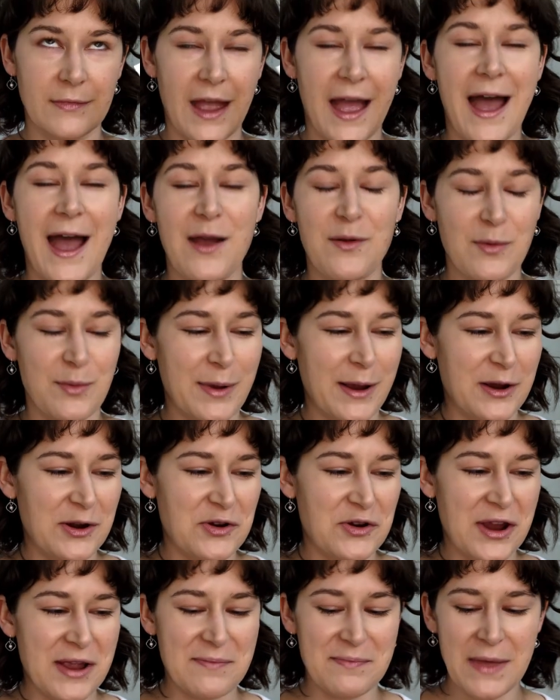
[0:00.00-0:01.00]
Eye Repair
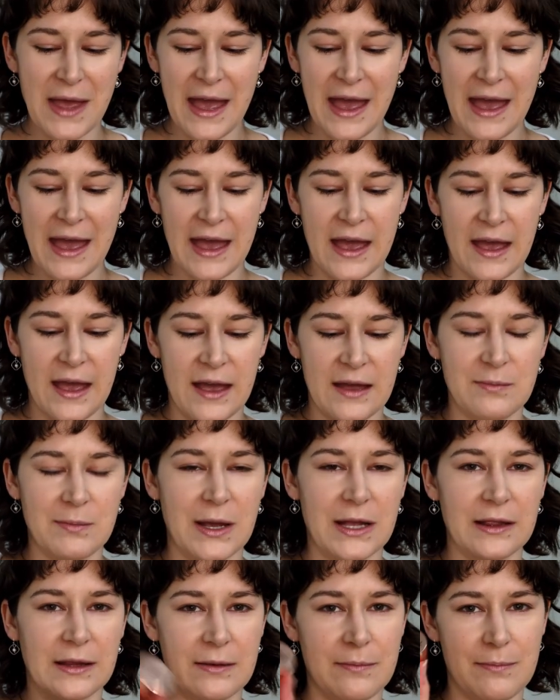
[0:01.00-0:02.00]
Cream and
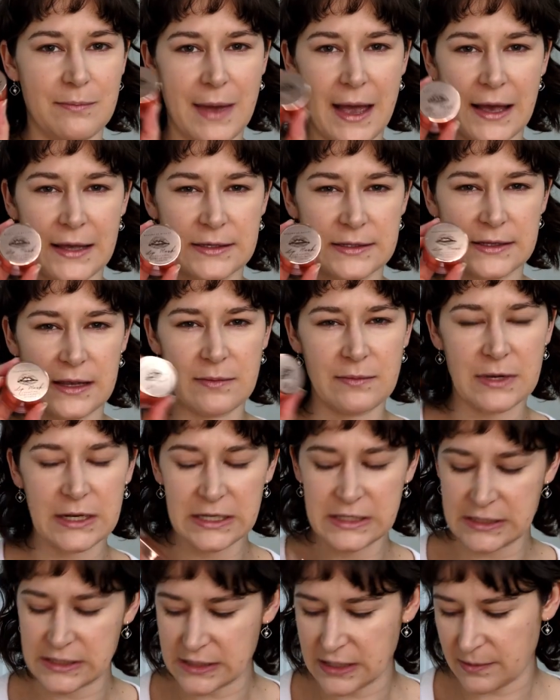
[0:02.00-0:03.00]
my lip mask. I'm
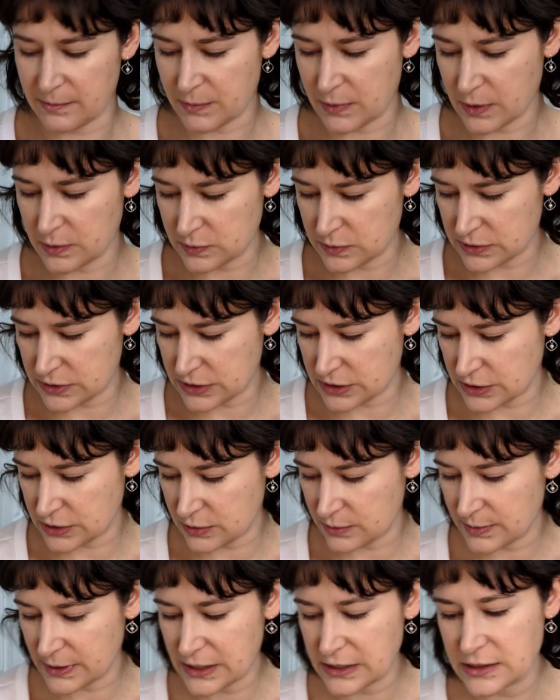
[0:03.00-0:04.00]
gonna skip those
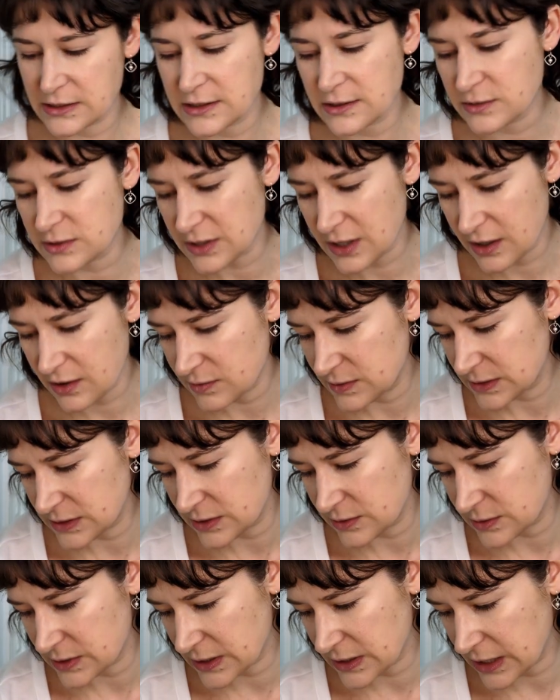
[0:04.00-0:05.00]
two because those I always
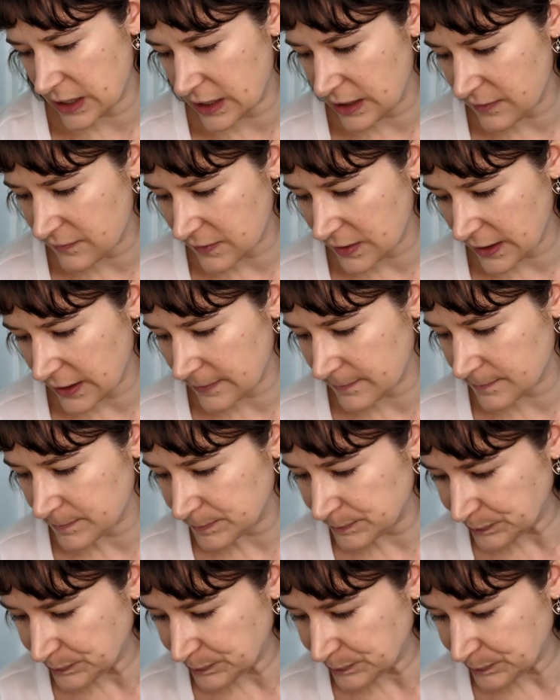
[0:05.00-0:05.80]
use in the evening.